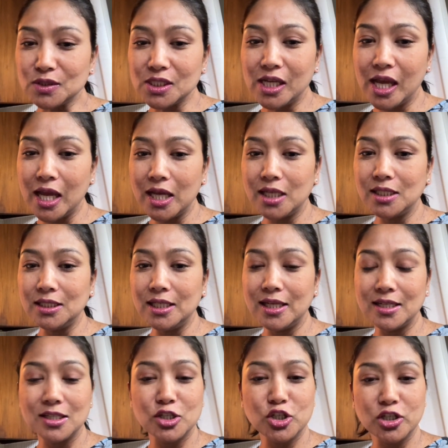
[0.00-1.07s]
and let
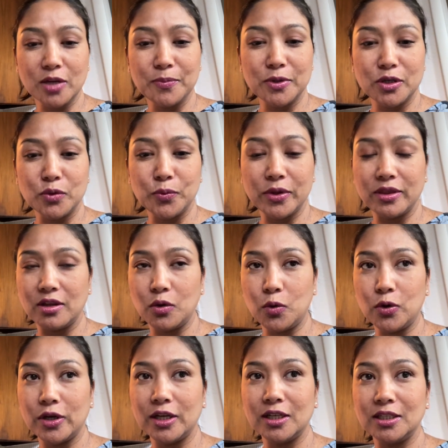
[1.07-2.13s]
it shimmer with the
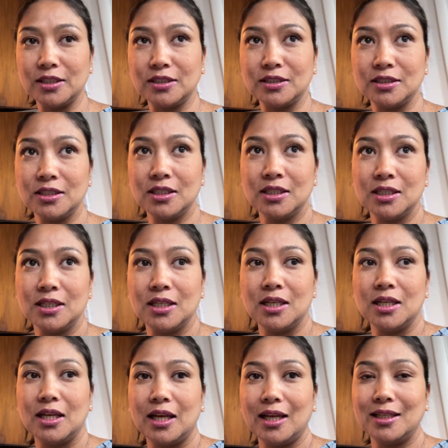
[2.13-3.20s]
oil and
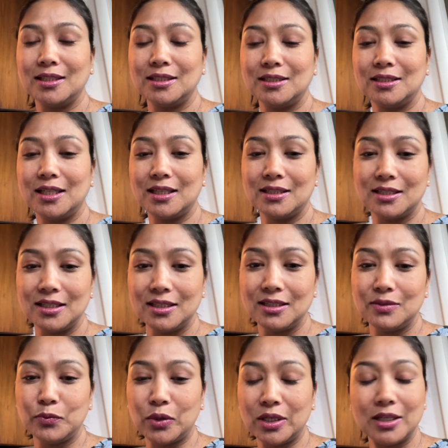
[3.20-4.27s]

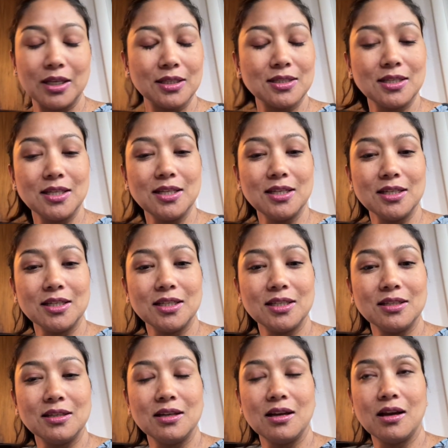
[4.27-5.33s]
when it gets
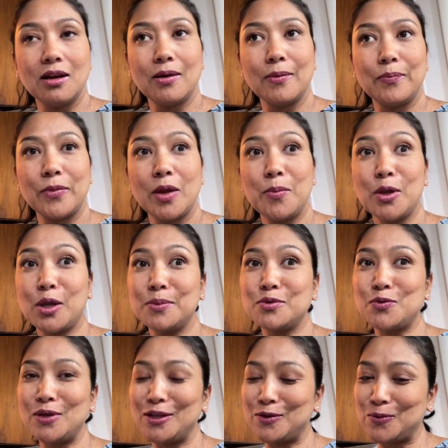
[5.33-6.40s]
heated, it becomes
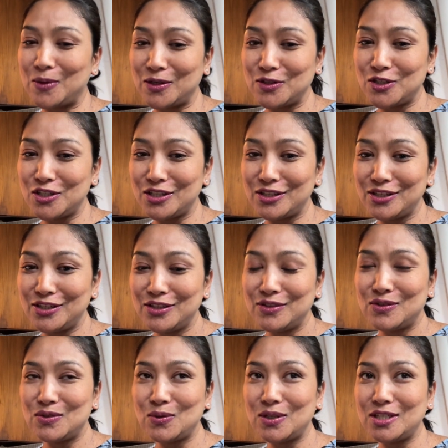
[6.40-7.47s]
really crunchy.
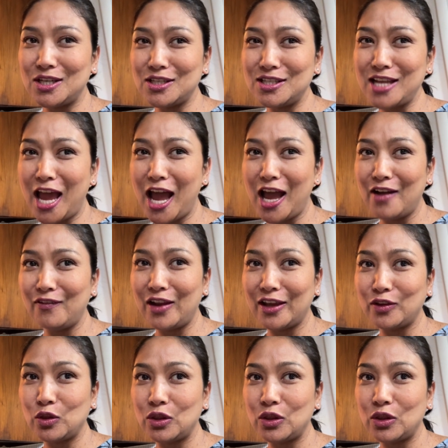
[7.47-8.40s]
So it doesn't have like